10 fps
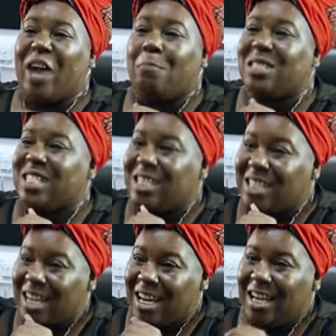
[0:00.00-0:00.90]

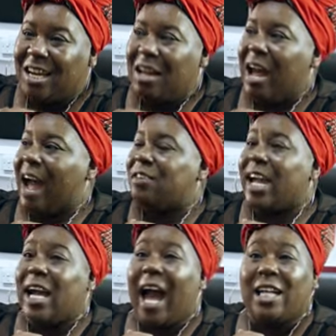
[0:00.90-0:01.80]
MCD, and
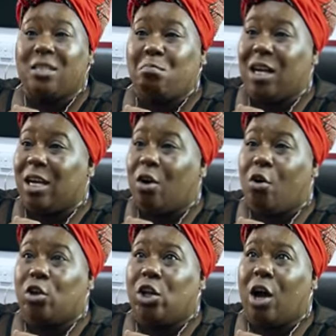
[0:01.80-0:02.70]
they had me
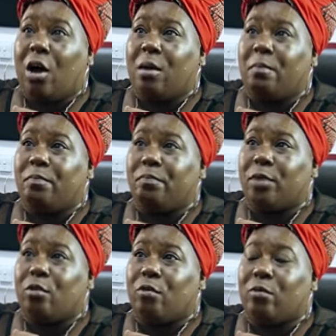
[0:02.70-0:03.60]
on
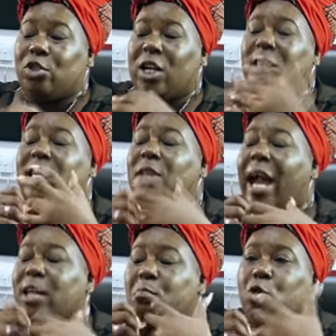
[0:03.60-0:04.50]
should I say, they
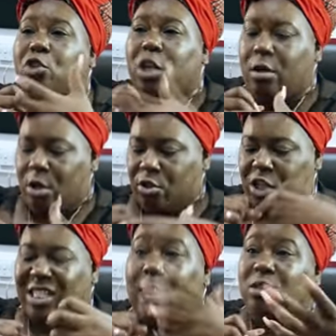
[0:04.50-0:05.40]
had me on the
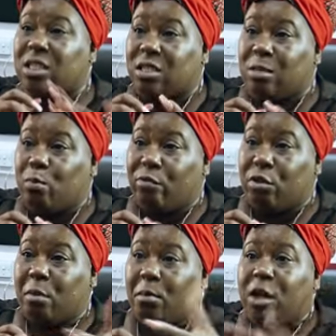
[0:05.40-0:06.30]
sound system with
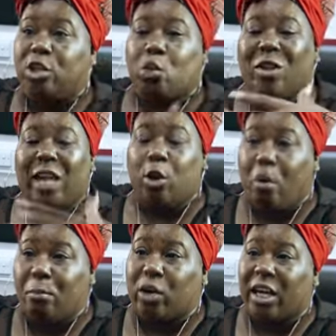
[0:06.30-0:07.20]
them. So when they
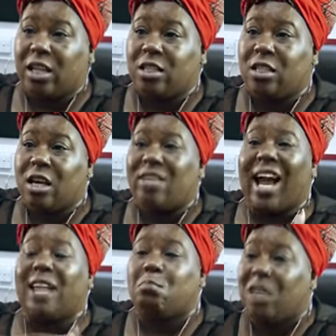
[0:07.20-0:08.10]
got bookings, they
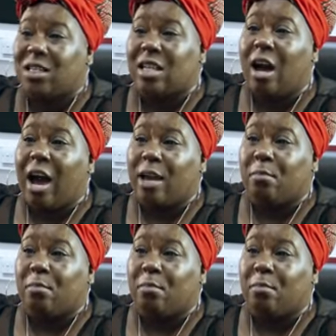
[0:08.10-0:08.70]
had me as their hype